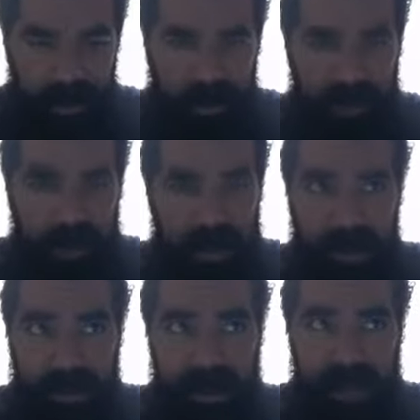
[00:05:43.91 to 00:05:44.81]
It's like the,
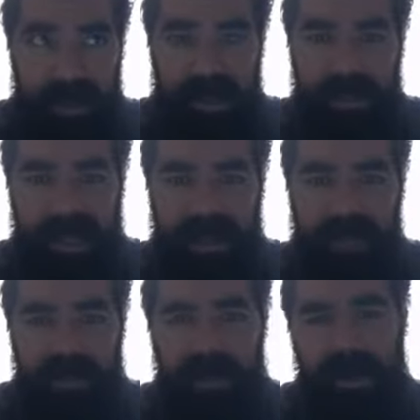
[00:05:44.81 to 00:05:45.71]
it's as
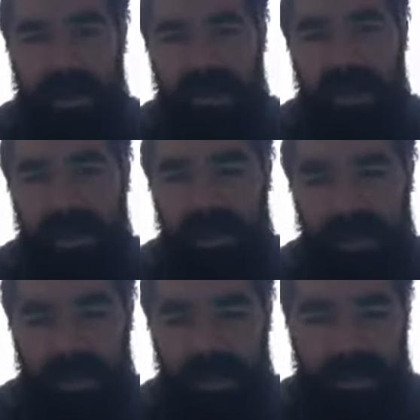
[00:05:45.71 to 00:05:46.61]
exciting for a gay dude, I think,
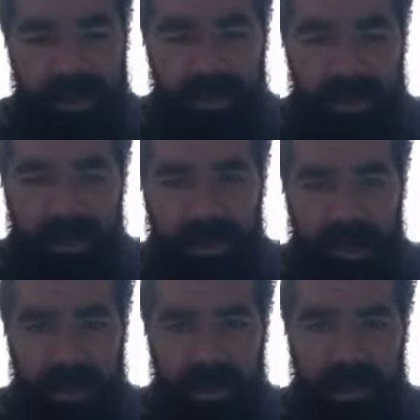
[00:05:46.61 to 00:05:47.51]
to hit on a straight dude
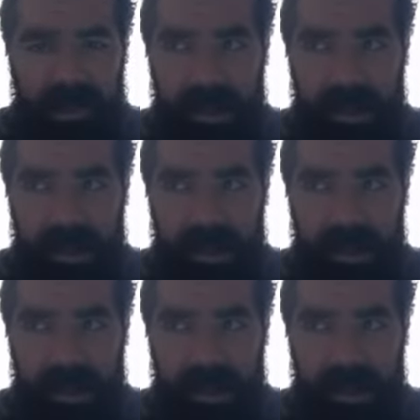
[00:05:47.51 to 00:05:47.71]
than it is